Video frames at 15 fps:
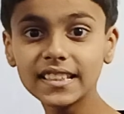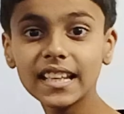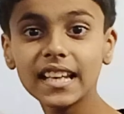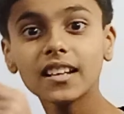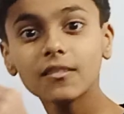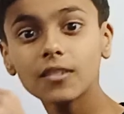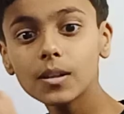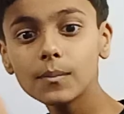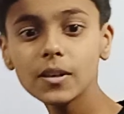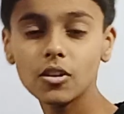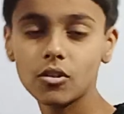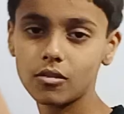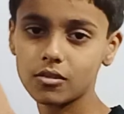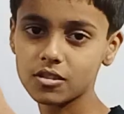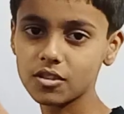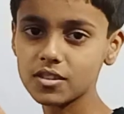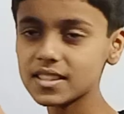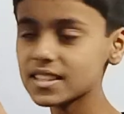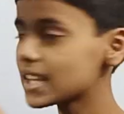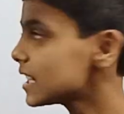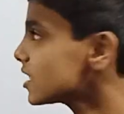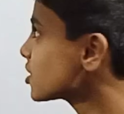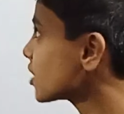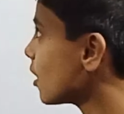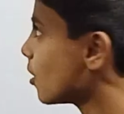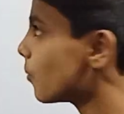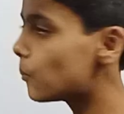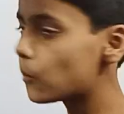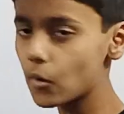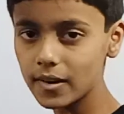there will be also such
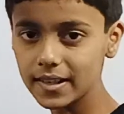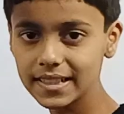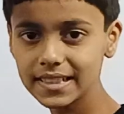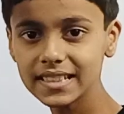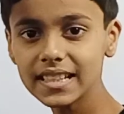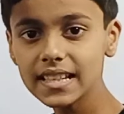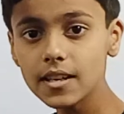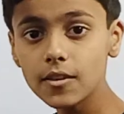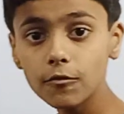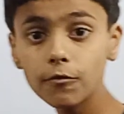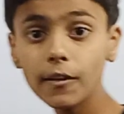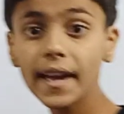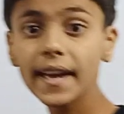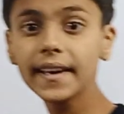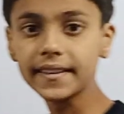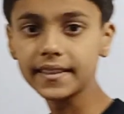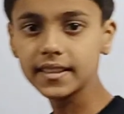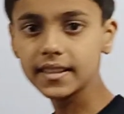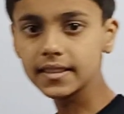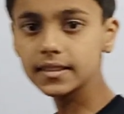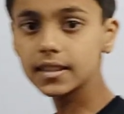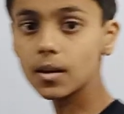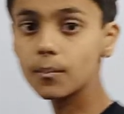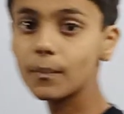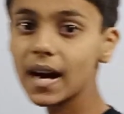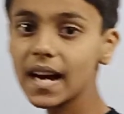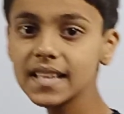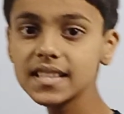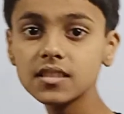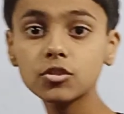a point where the
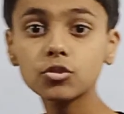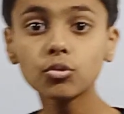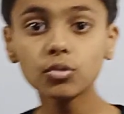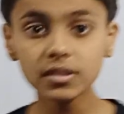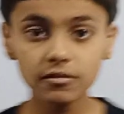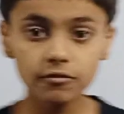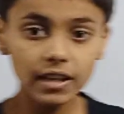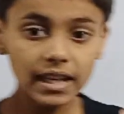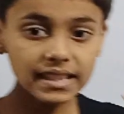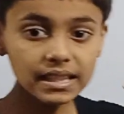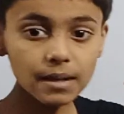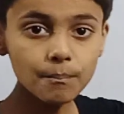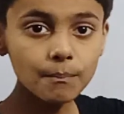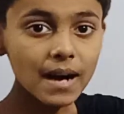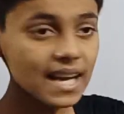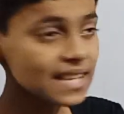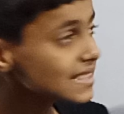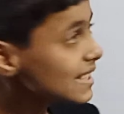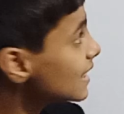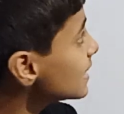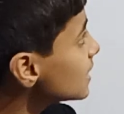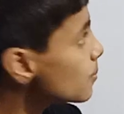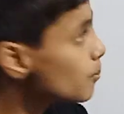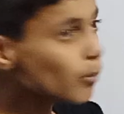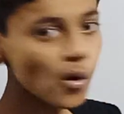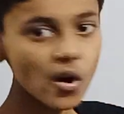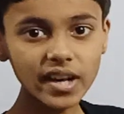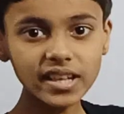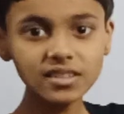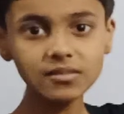mass at the
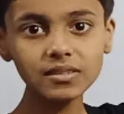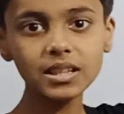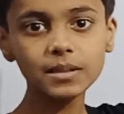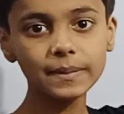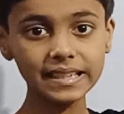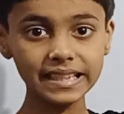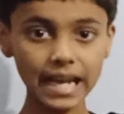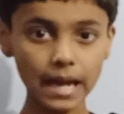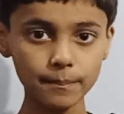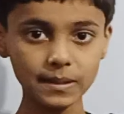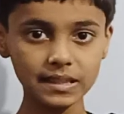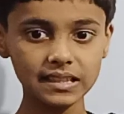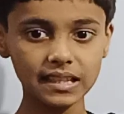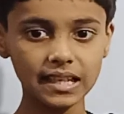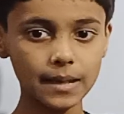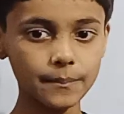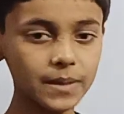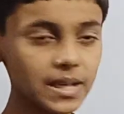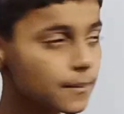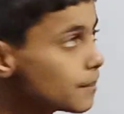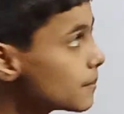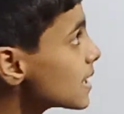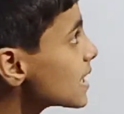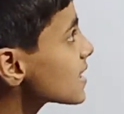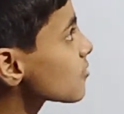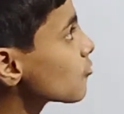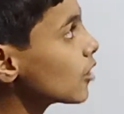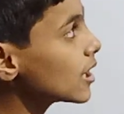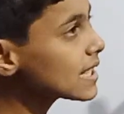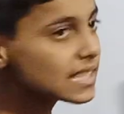point will be capital M.
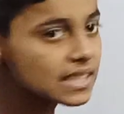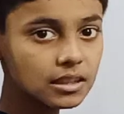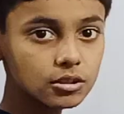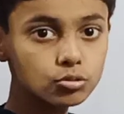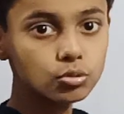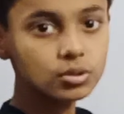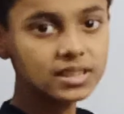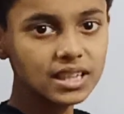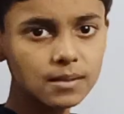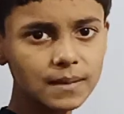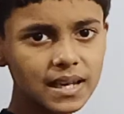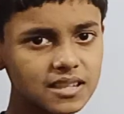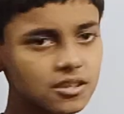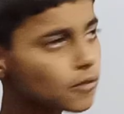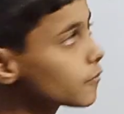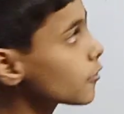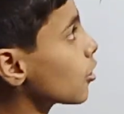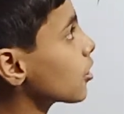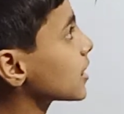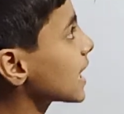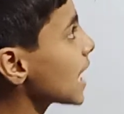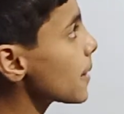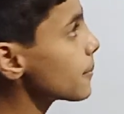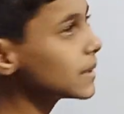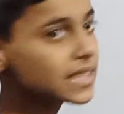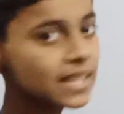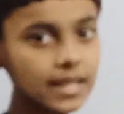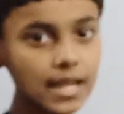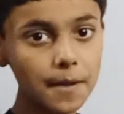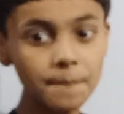Means what is the total mass of rod?
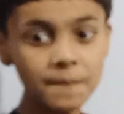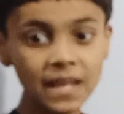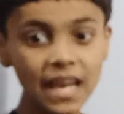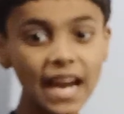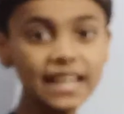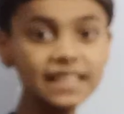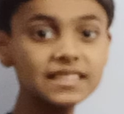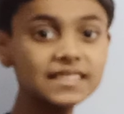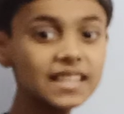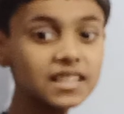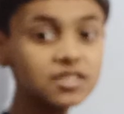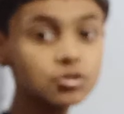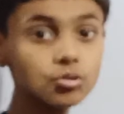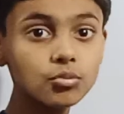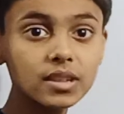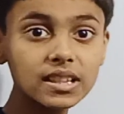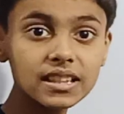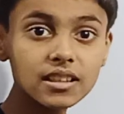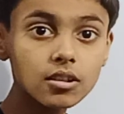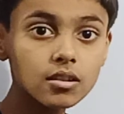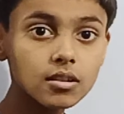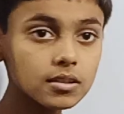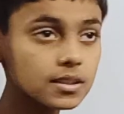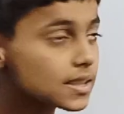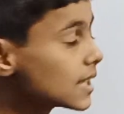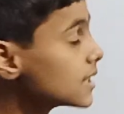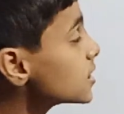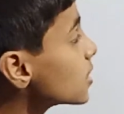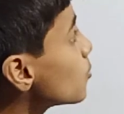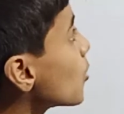Capital M. And
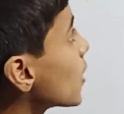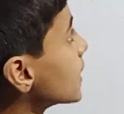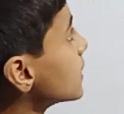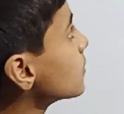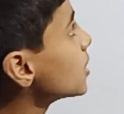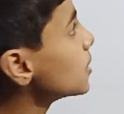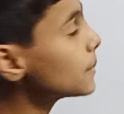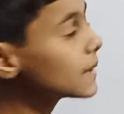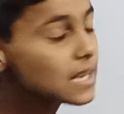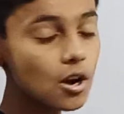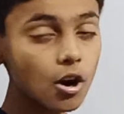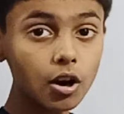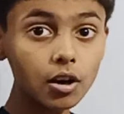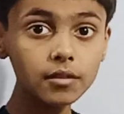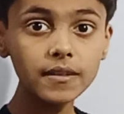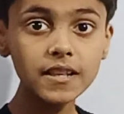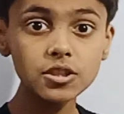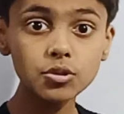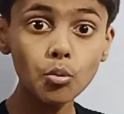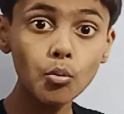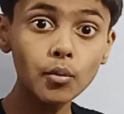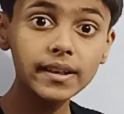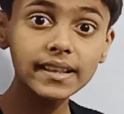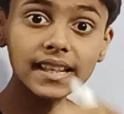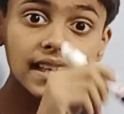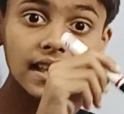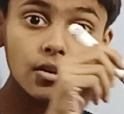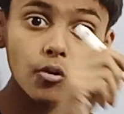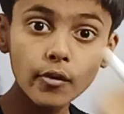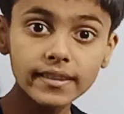such a point will be on which
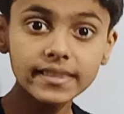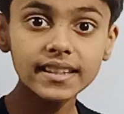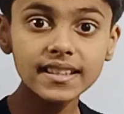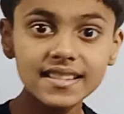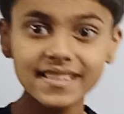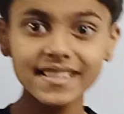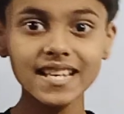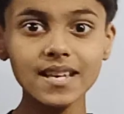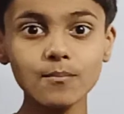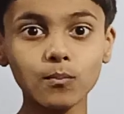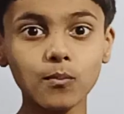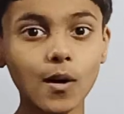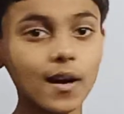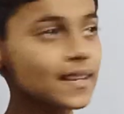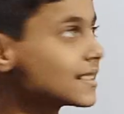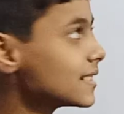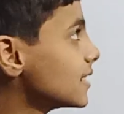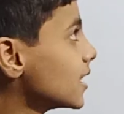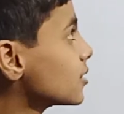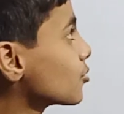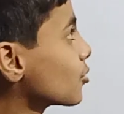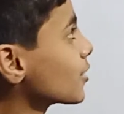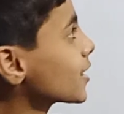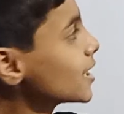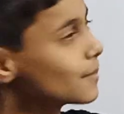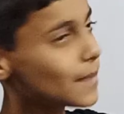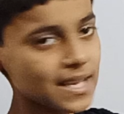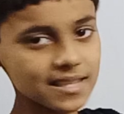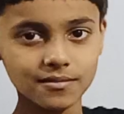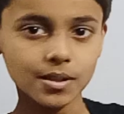only on the same point the
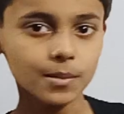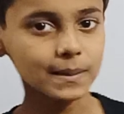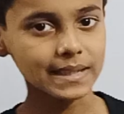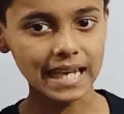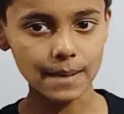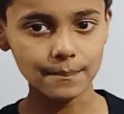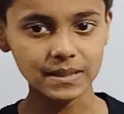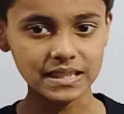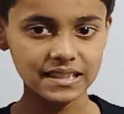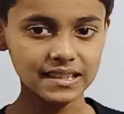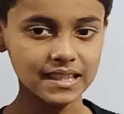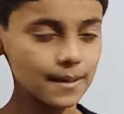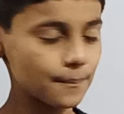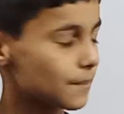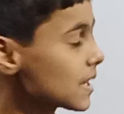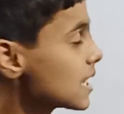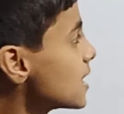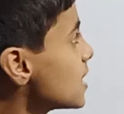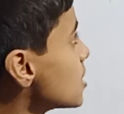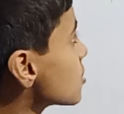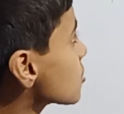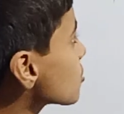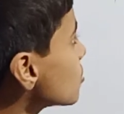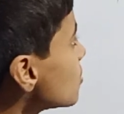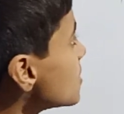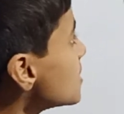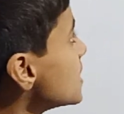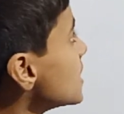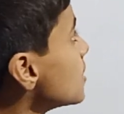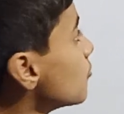total mass will be capital M. So
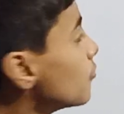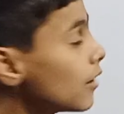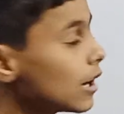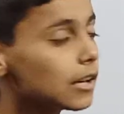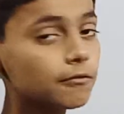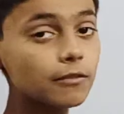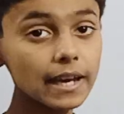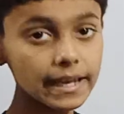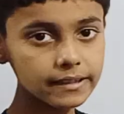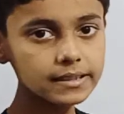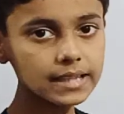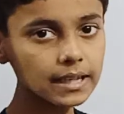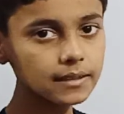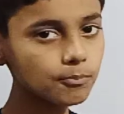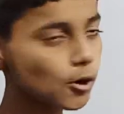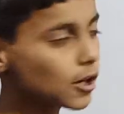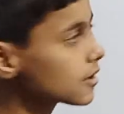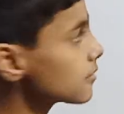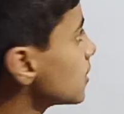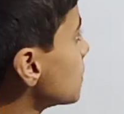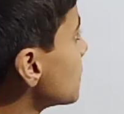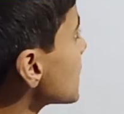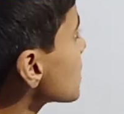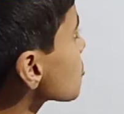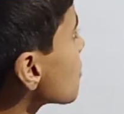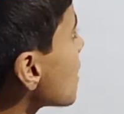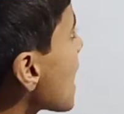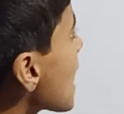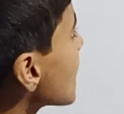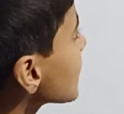where that point will be,
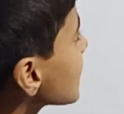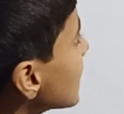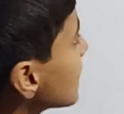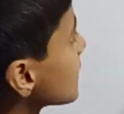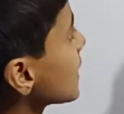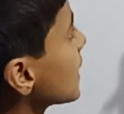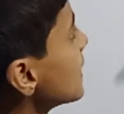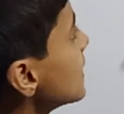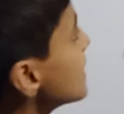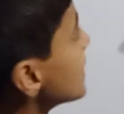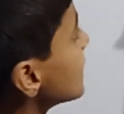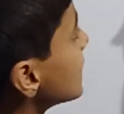so I can tell